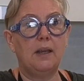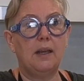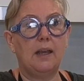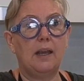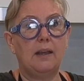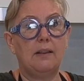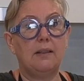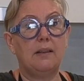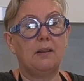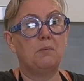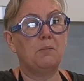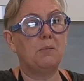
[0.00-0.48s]

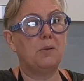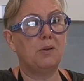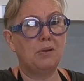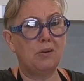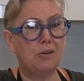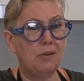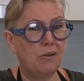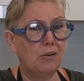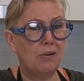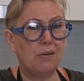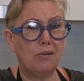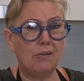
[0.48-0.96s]
and
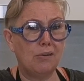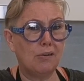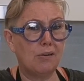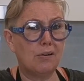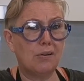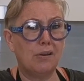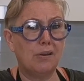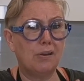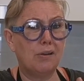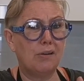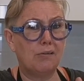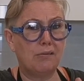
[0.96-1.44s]
then not look
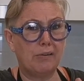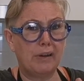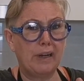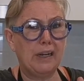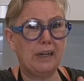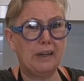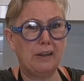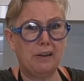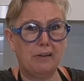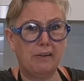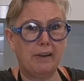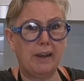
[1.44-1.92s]
green
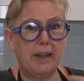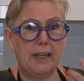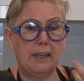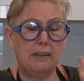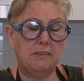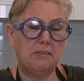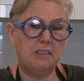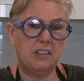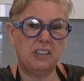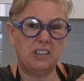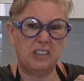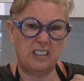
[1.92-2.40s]
and grey
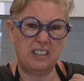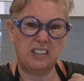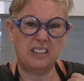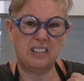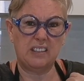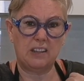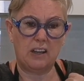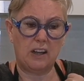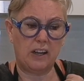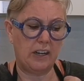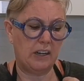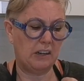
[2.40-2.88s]
because it's
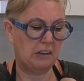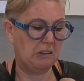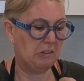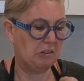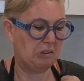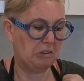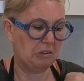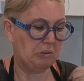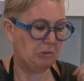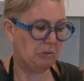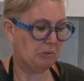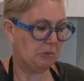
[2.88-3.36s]
kind of
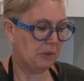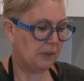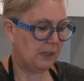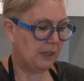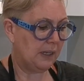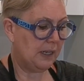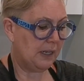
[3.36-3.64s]
not cool.